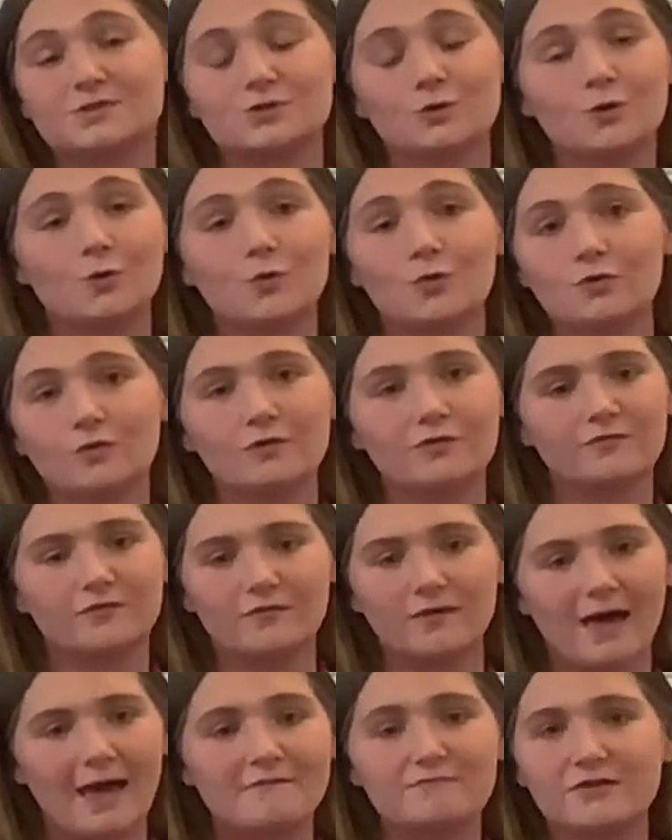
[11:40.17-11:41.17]
All of
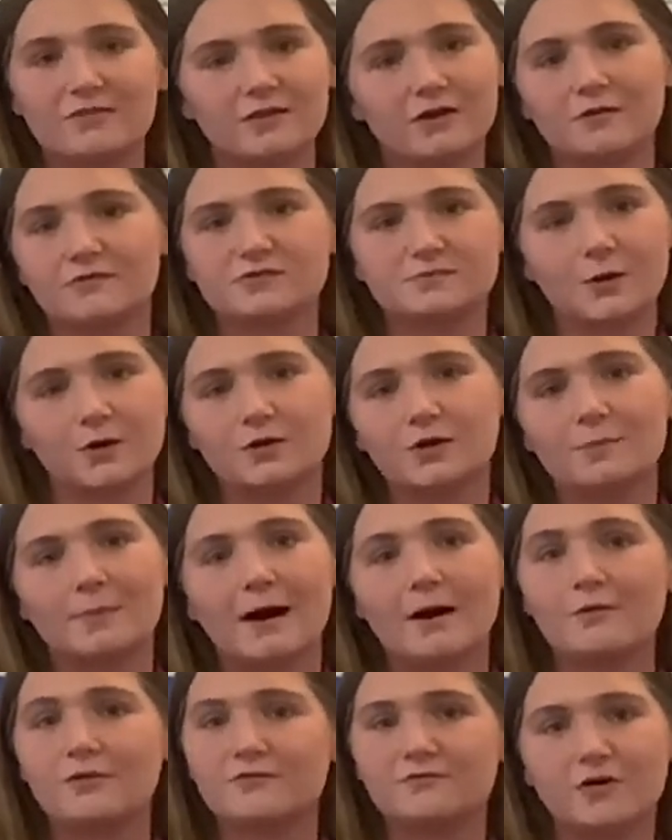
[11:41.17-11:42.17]
everything I've spoke
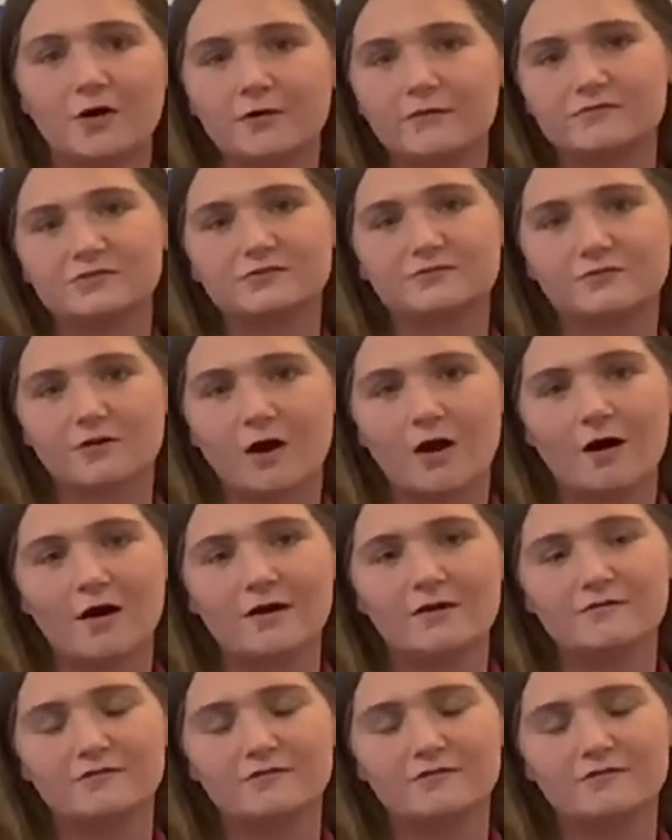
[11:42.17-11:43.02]
about, the 5 to 5,